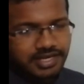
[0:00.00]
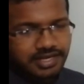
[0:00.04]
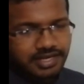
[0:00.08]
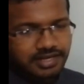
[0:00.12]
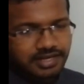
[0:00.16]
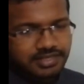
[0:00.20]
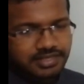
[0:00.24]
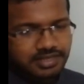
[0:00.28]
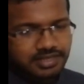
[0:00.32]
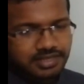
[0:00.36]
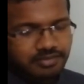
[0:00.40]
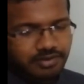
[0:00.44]

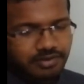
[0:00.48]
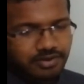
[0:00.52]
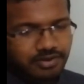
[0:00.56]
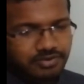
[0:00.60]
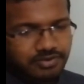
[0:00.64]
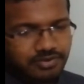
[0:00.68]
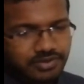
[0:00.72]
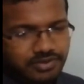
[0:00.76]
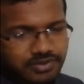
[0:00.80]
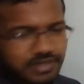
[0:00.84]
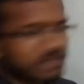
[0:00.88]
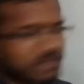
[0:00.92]
ask
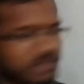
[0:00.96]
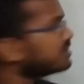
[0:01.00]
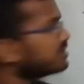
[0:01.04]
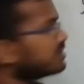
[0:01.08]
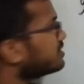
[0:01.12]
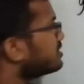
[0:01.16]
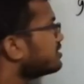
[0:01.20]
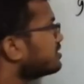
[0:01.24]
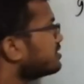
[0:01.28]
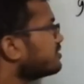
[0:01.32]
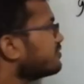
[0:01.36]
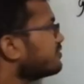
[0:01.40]
about the
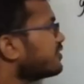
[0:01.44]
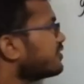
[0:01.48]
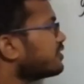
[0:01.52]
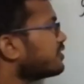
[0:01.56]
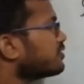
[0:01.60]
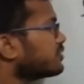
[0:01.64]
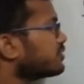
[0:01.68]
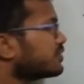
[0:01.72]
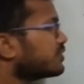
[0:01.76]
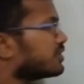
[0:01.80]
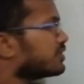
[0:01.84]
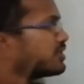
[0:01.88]

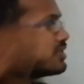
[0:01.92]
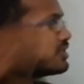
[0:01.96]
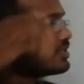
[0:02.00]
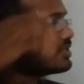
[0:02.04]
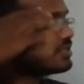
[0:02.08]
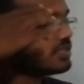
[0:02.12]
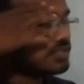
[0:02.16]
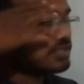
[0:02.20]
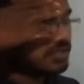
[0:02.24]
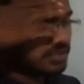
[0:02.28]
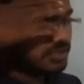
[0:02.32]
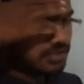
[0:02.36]
velocity,
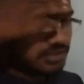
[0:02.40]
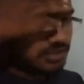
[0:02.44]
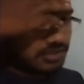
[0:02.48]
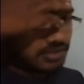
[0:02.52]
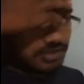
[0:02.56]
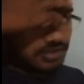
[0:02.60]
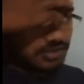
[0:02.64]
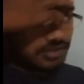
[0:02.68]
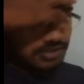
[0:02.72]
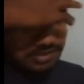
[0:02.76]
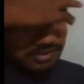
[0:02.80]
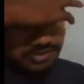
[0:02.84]

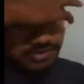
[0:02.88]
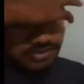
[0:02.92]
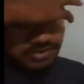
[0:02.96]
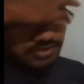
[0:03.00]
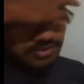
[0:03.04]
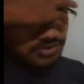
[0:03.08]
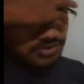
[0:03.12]
you know,